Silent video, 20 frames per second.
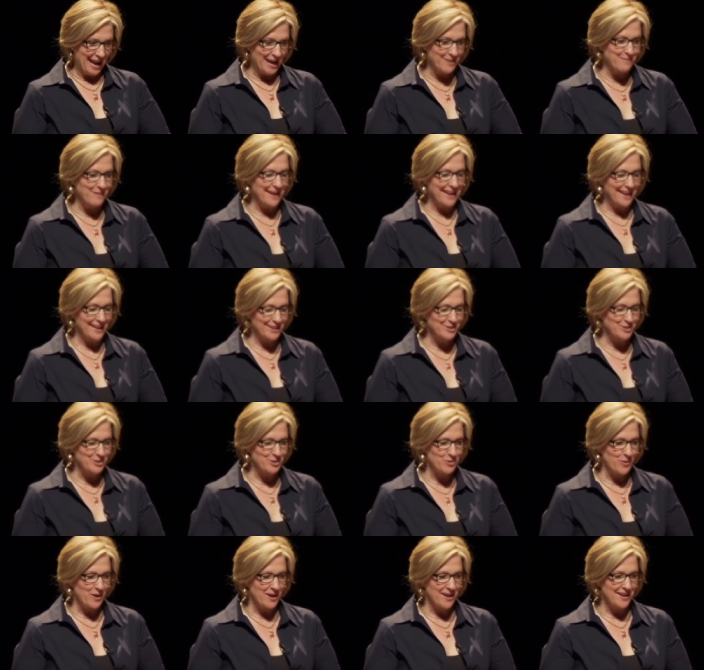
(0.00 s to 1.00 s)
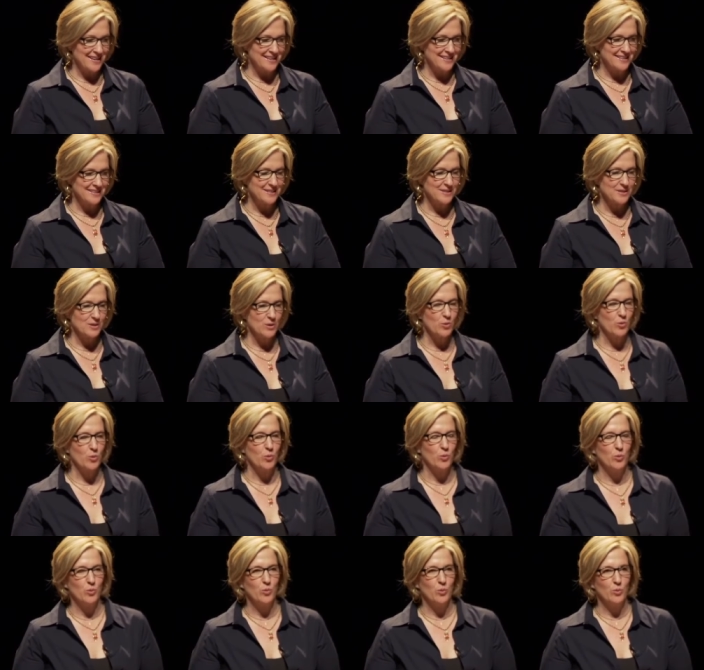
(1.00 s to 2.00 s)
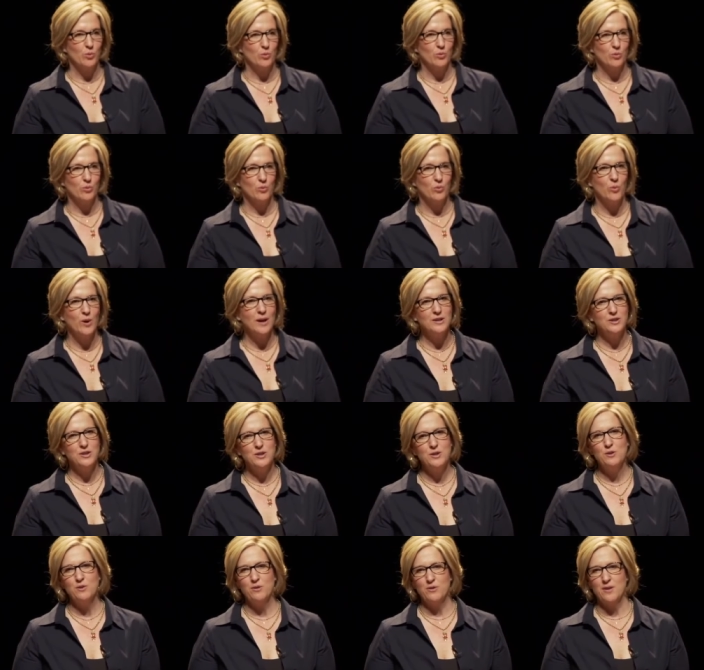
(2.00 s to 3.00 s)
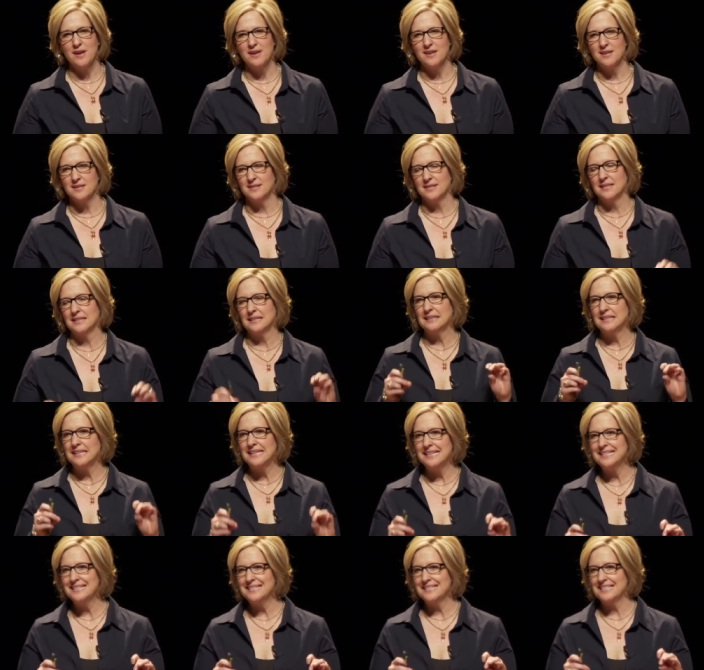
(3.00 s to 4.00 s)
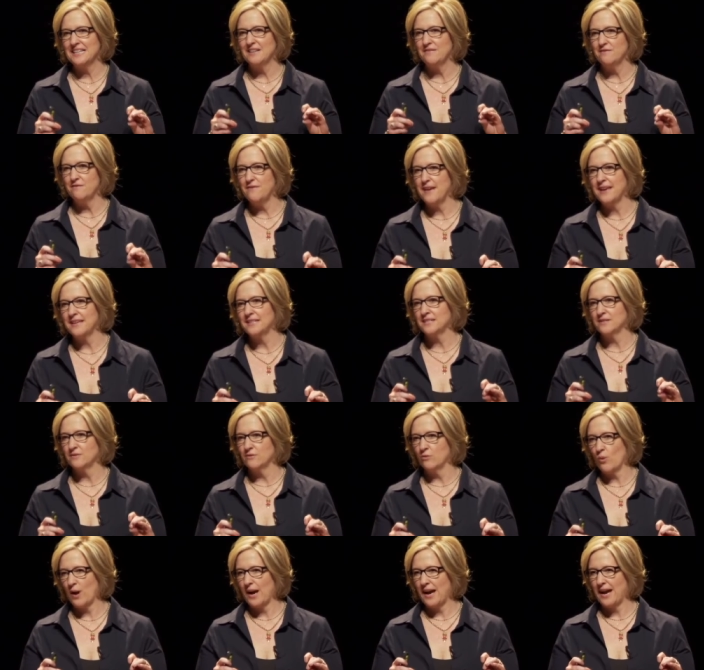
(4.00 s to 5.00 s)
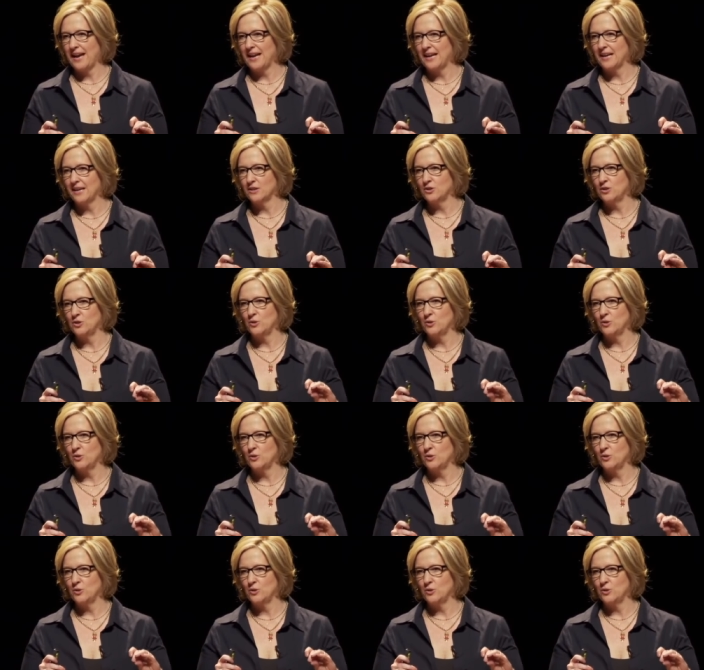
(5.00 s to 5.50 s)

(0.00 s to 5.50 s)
And my answer was, What do you think is the least invasive way